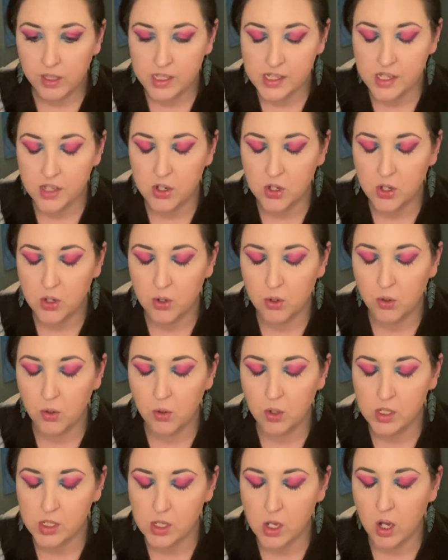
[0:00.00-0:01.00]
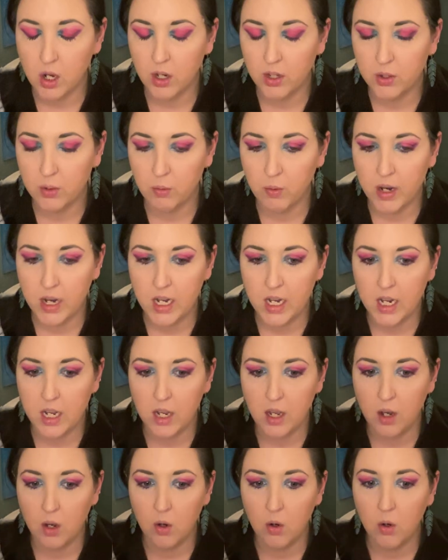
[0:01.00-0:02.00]
listen to a song on the
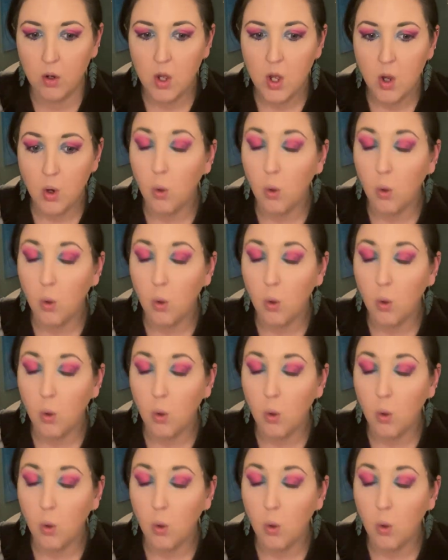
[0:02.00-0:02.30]
radio